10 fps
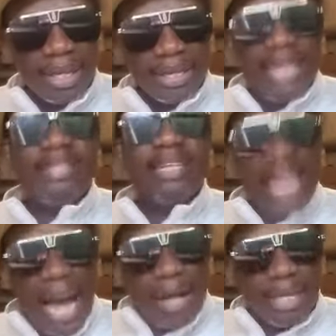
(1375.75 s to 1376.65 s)
this
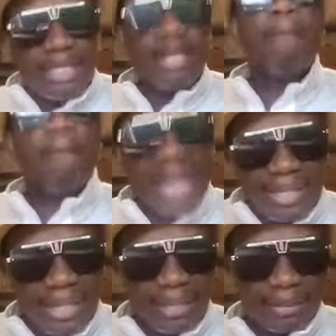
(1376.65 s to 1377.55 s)
girl is a
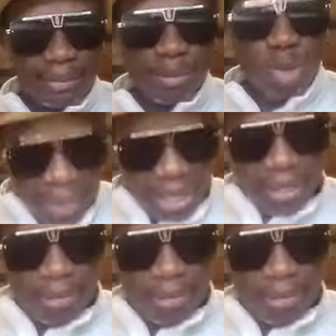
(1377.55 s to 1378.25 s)
blessing to me.